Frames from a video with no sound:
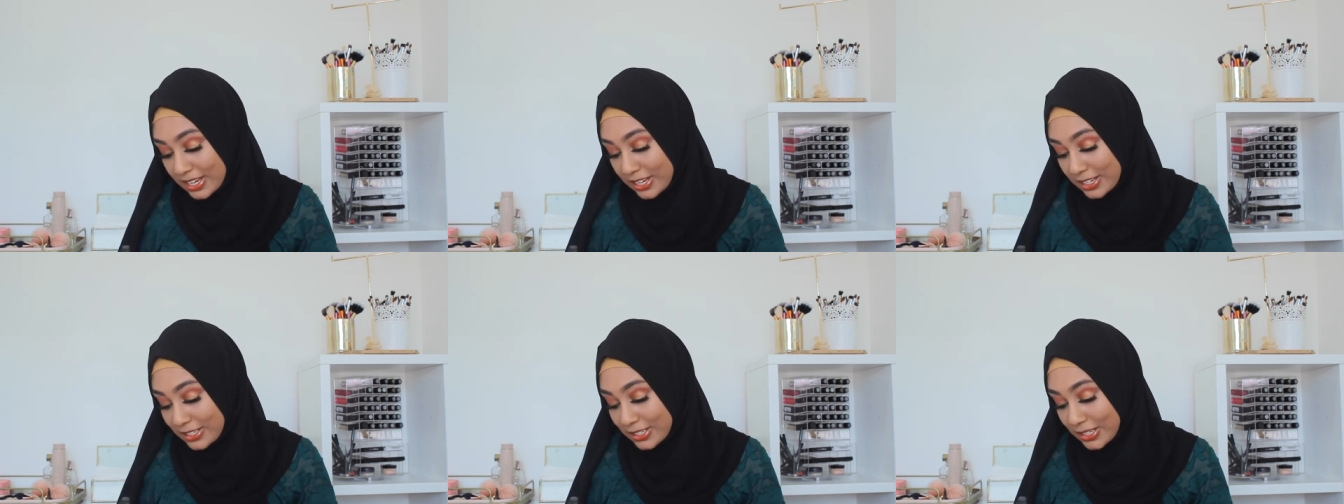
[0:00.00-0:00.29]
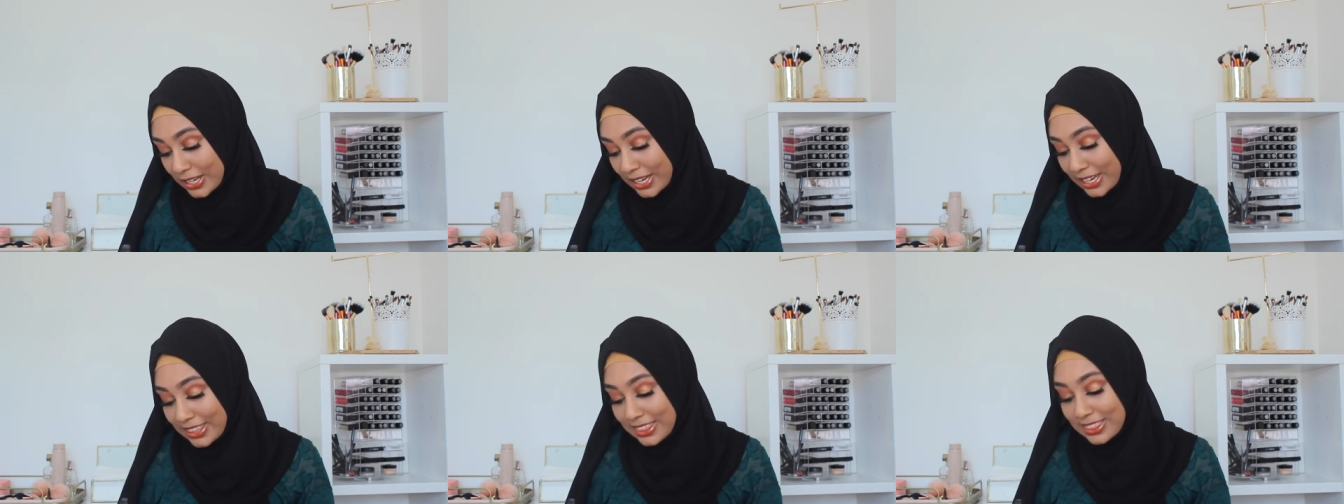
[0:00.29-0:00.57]

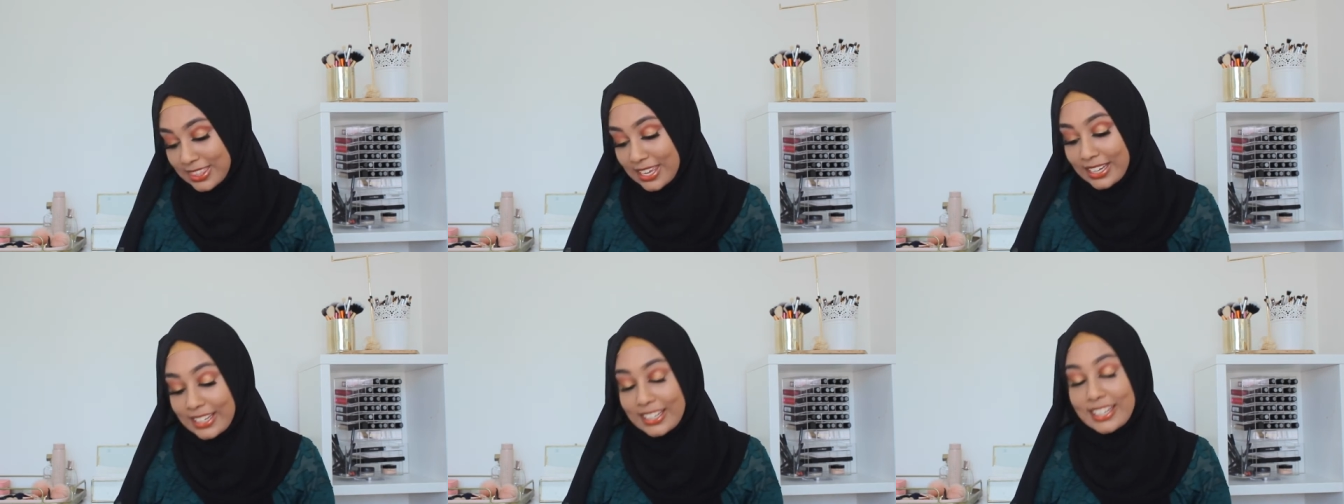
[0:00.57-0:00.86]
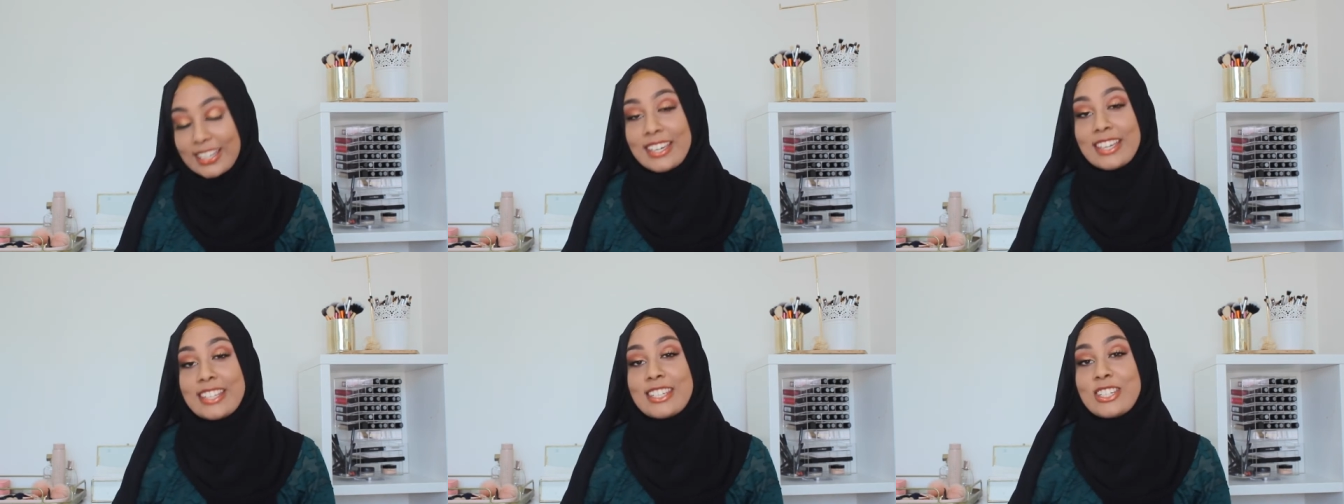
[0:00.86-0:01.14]
So I
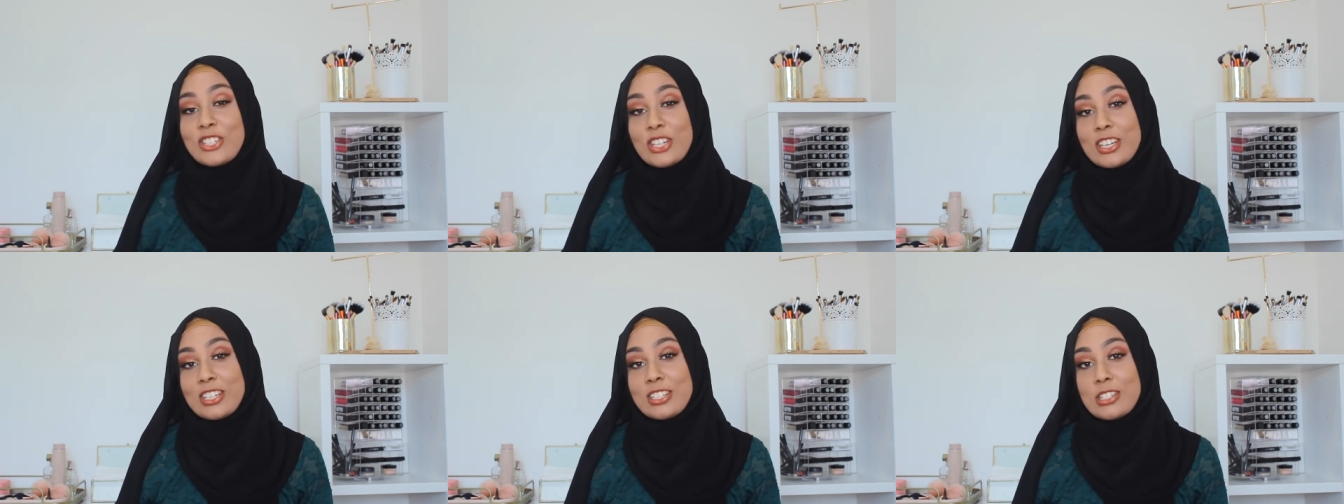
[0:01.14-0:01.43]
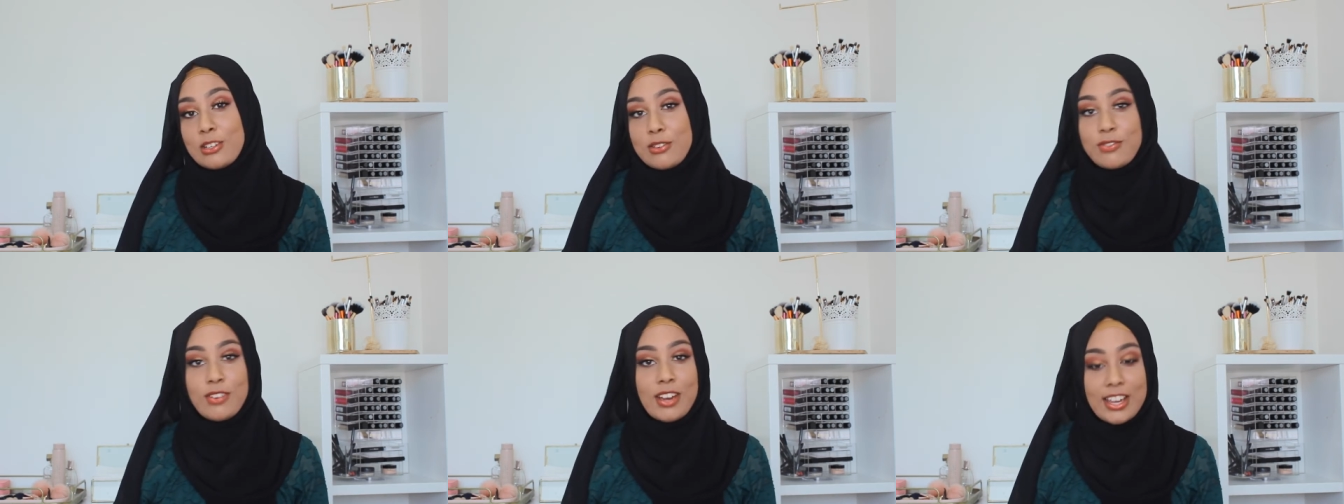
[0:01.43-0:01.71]
think it's
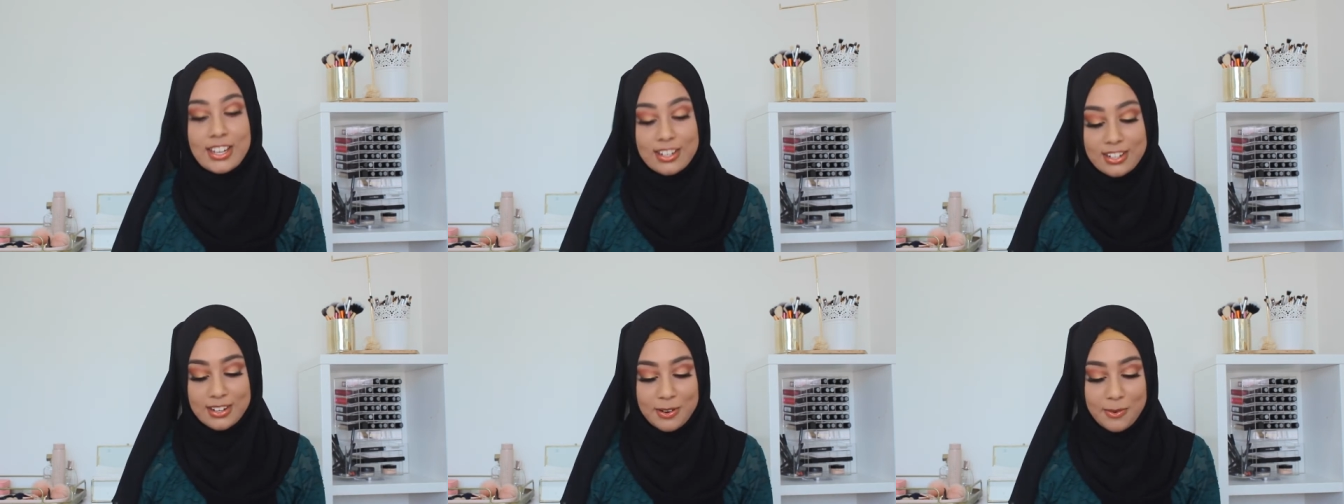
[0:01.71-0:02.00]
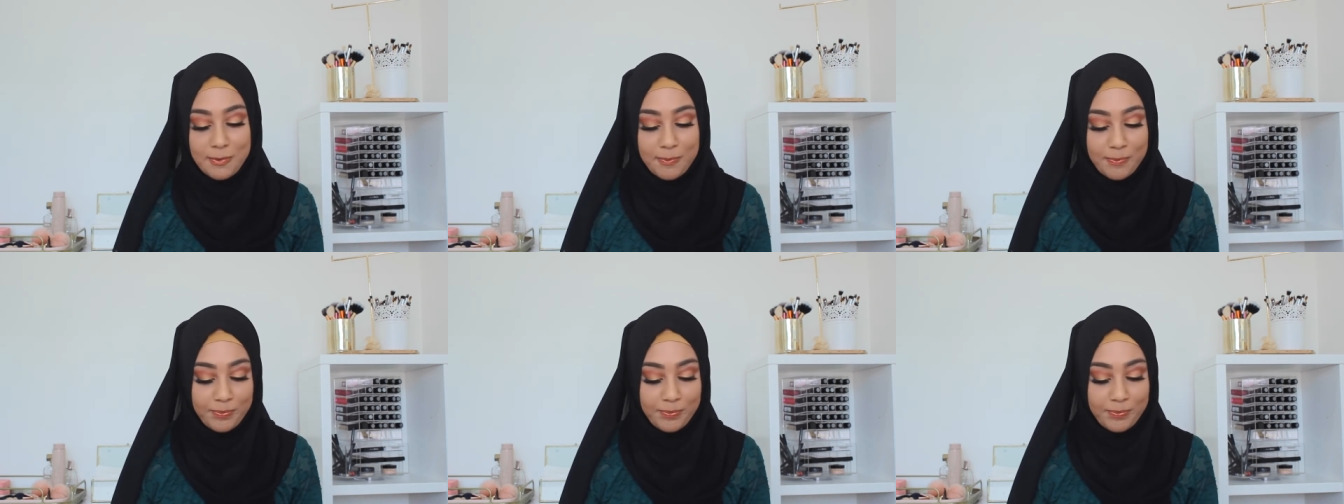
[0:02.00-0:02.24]
justified.